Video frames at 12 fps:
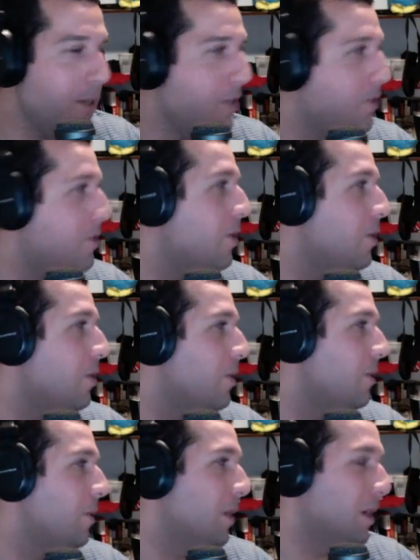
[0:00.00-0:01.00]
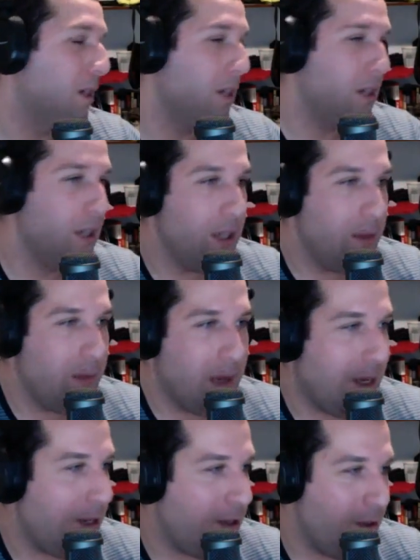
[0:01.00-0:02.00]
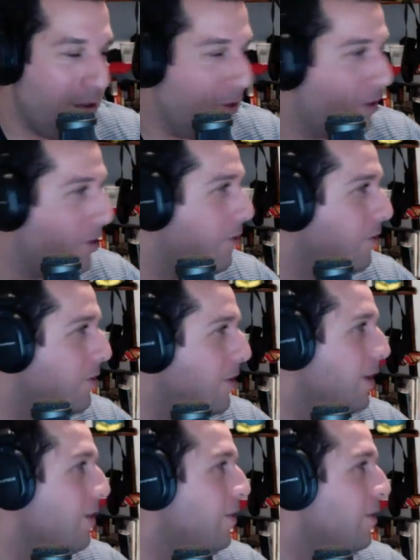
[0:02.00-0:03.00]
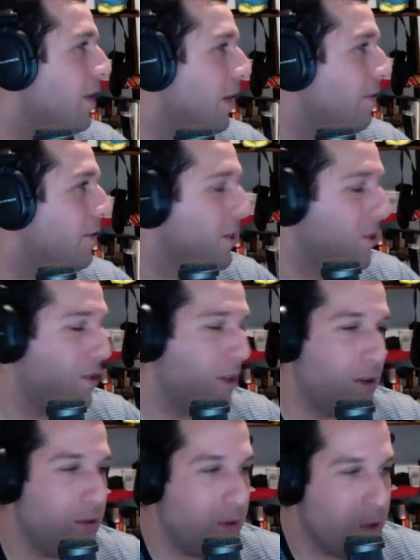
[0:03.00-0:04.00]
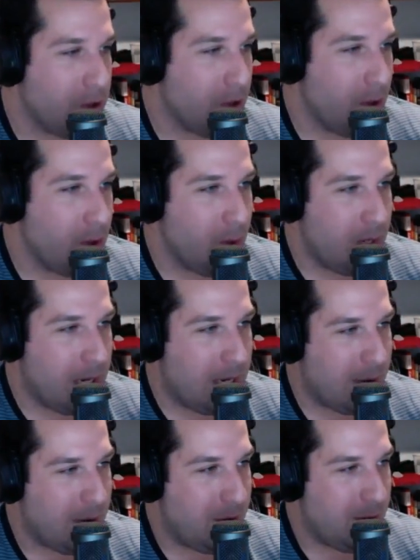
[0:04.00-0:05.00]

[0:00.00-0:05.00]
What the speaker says: So I mean, you're covered in snow, so just go do it now.